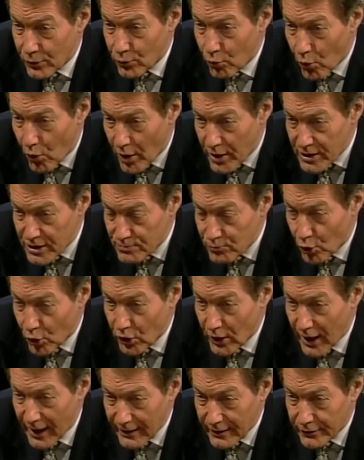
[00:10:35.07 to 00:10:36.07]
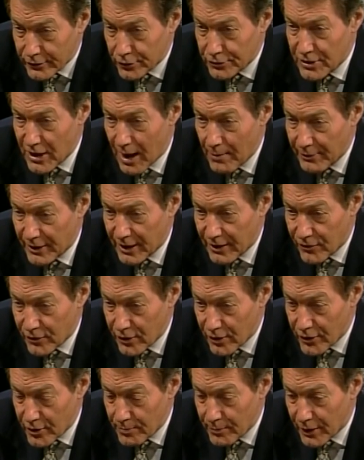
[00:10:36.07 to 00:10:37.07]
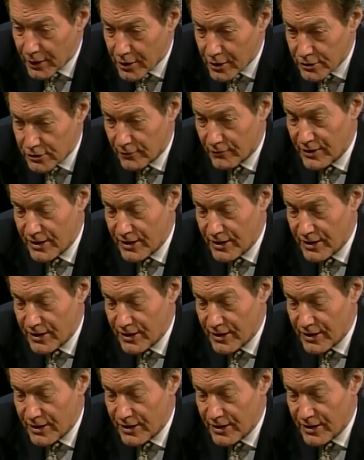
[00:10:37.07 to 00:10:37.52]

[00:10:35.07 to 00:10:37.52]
and one is more likely to dominate the other because